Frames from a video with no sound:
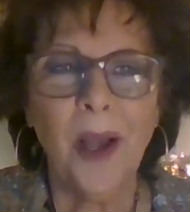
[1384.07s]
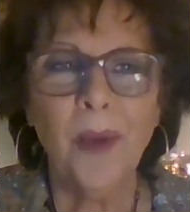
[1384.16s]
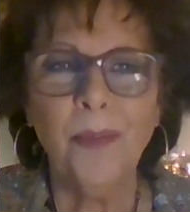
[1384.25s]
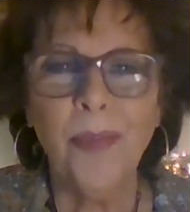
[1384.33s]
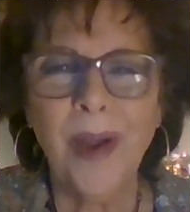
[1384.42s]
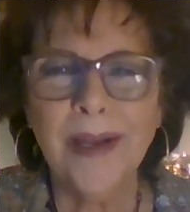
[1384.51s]

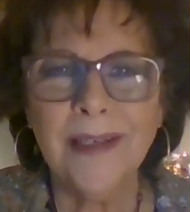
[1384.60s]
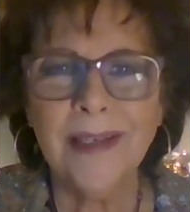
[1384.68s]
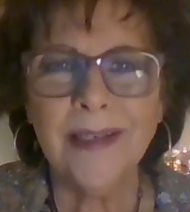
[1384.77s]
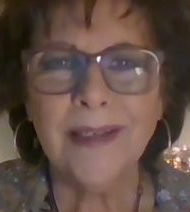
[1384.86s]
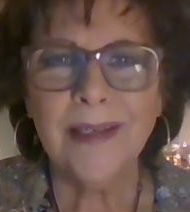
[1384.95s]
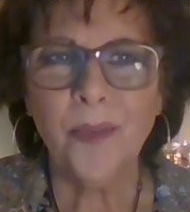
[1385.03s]

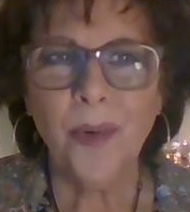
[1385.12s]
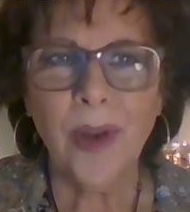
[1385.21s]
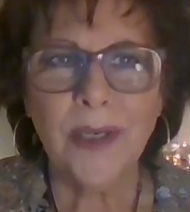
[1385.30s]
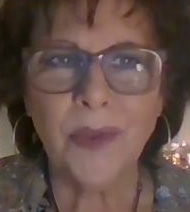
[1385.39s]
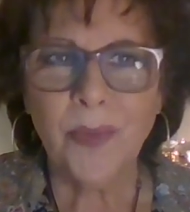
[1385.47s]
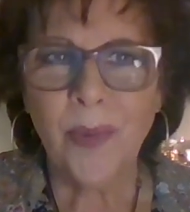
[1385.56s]
abundance and
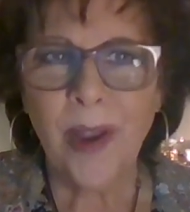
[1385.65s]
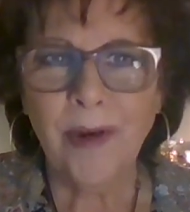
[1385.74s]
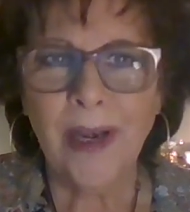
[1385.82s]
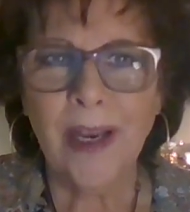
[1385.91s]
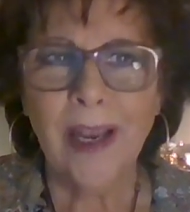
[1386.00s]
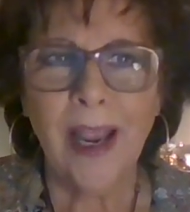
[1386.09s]

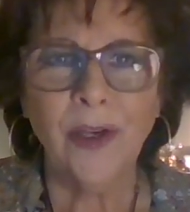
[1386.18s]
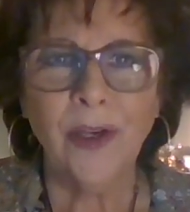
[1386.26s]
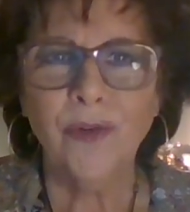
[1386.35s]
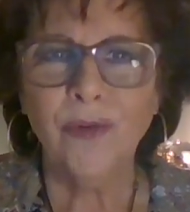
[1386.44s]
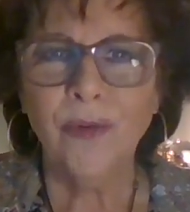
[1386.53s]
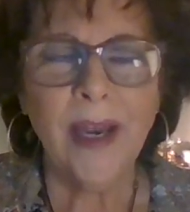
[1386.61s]
prosperity
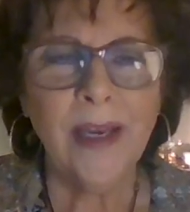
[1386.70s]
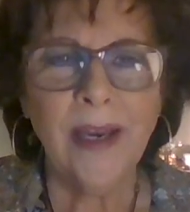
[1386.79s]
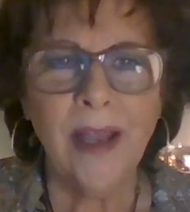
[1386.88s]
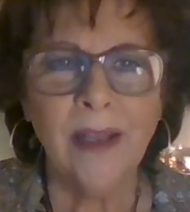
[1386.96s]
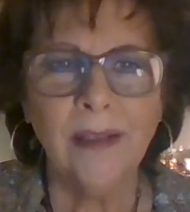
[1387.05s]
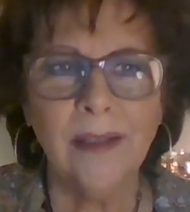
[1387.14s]
and great
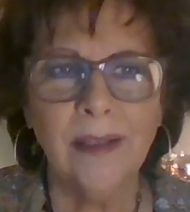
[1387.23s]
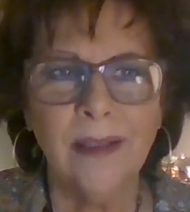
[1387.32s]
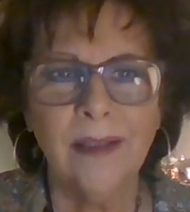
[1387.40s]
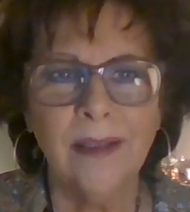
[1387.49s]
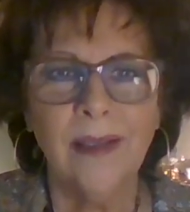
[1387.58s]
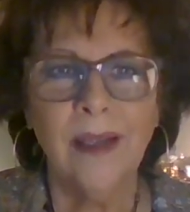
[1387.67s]
help
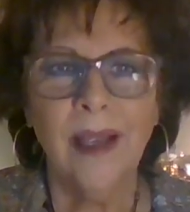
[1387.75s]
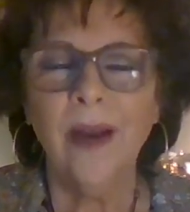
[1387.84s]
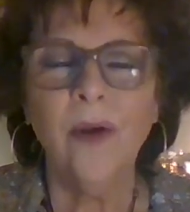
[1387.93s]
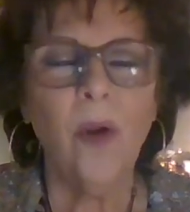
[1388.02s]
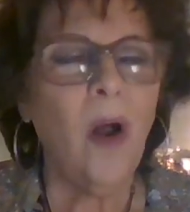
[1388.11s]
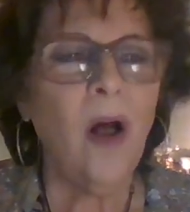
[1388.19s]

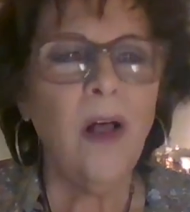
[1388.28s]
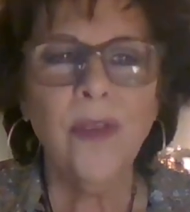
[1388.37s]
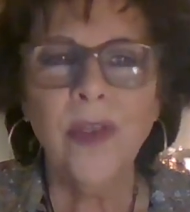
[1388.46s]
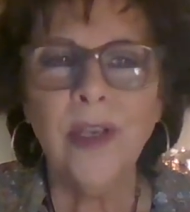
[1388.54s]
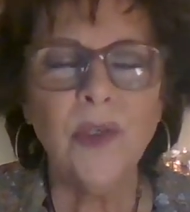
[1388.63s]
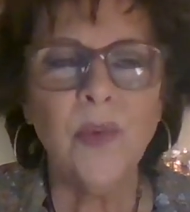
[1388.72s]
and all
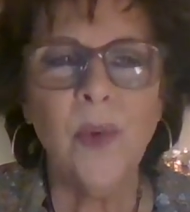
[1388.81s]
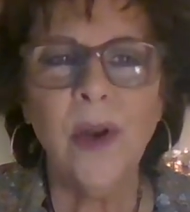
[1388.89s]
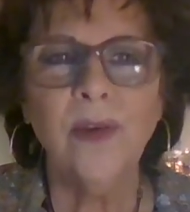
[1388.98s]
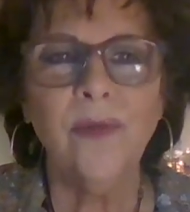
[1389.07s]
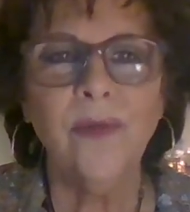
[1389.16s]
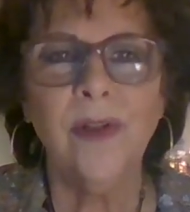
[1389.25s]
things
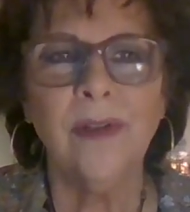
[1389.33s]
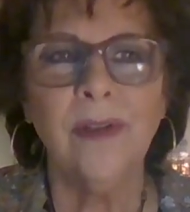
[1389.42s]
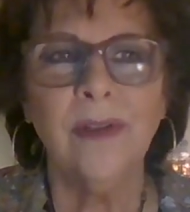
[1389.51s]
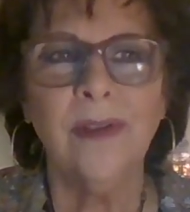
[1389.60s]
wonderful.